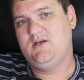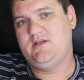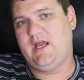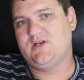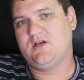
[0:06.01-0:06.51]

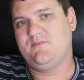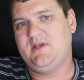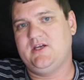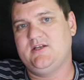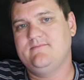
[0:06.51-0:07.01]
They took me
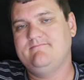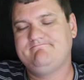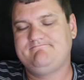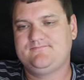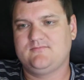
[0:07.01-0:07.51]
in.
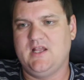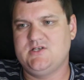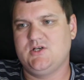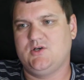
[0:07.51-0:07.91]
They told